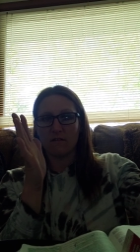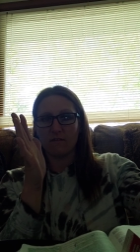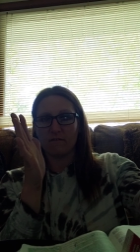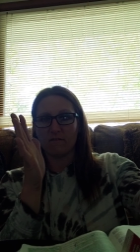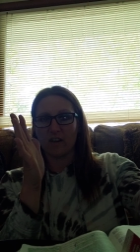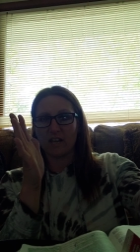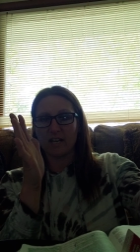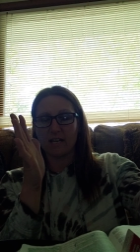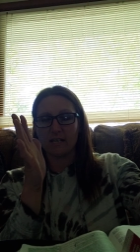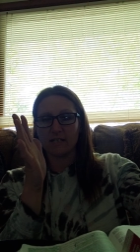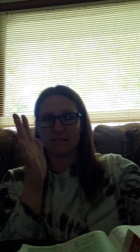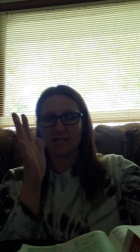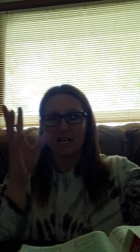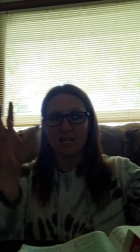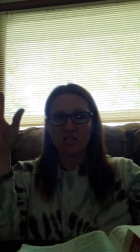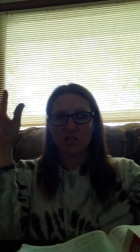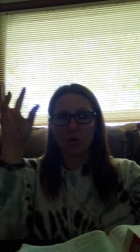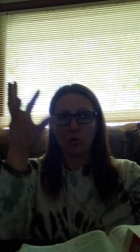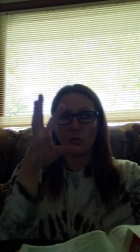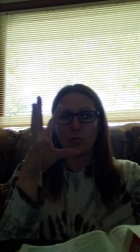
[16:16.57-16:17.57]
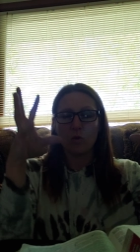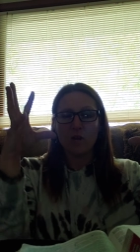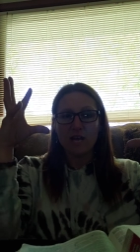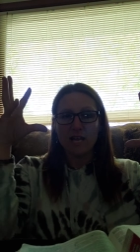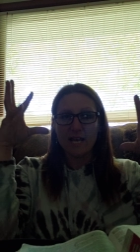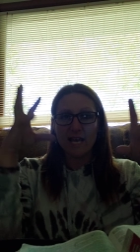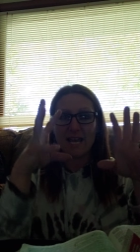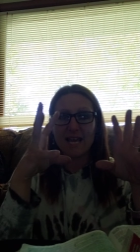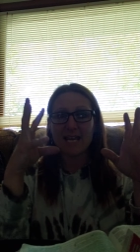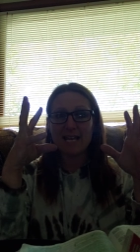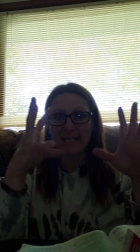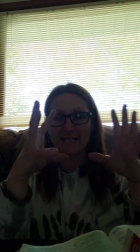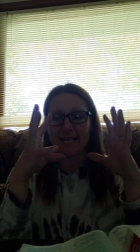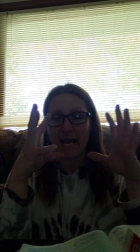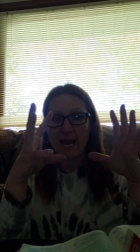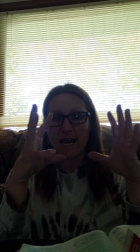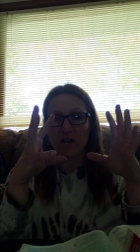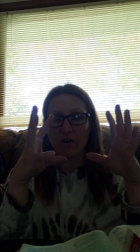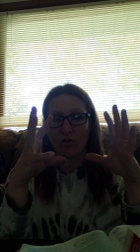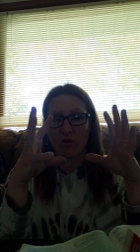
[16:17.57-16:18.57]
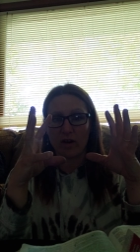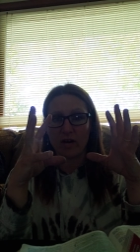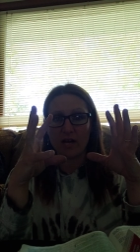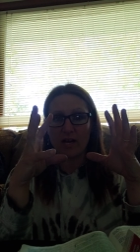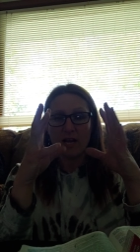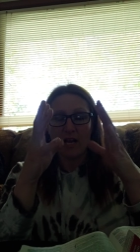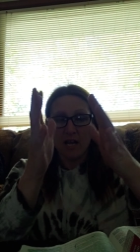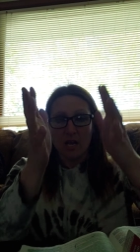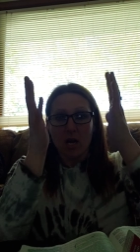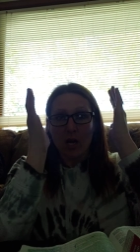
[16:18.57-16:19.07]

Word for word: Flees. So he gets angry.